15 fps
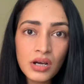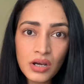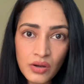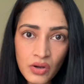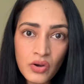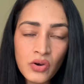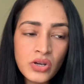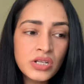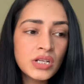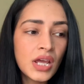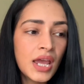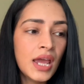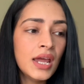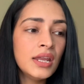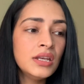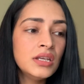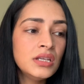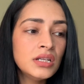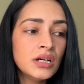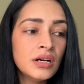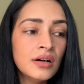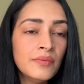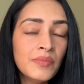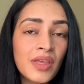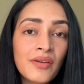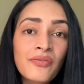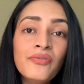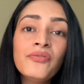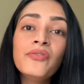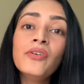good, and
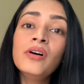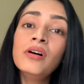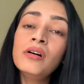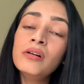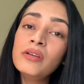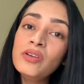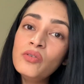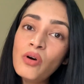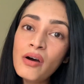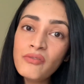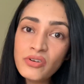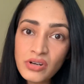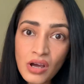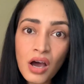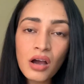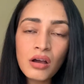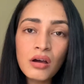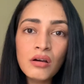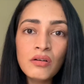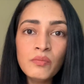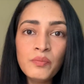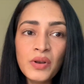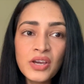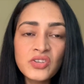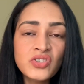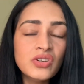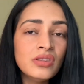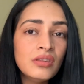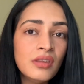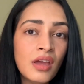if you have a darker
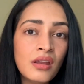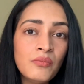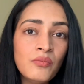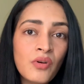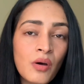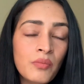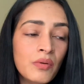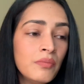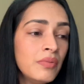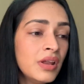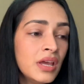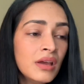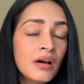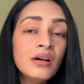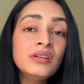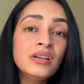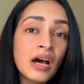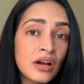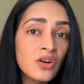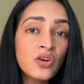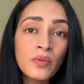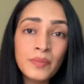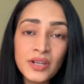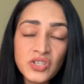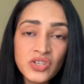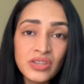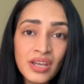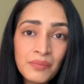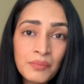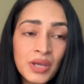complexion, then probably a darker complexion
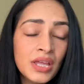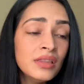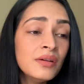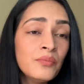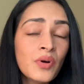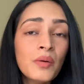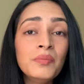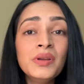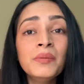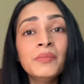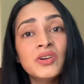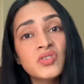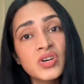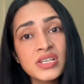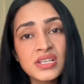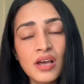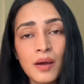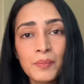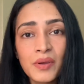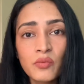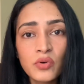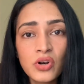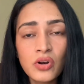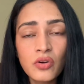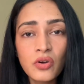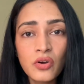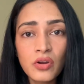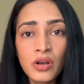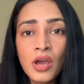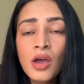than me, then probably Madras Kaapi would look
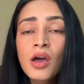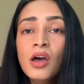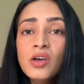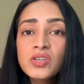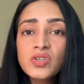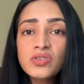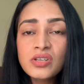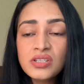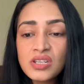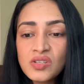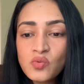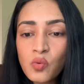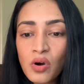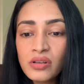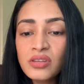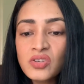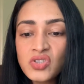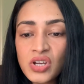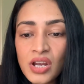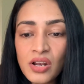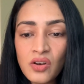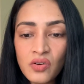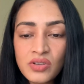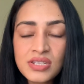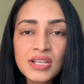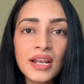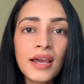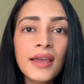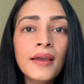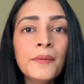good. So this is what the shade looks
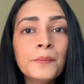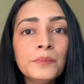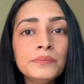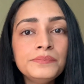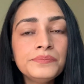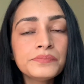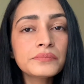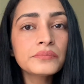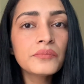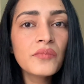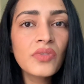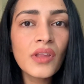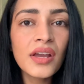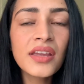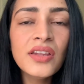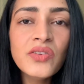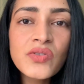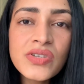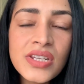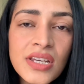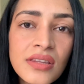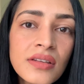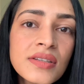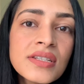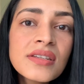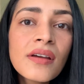like. Can you see this?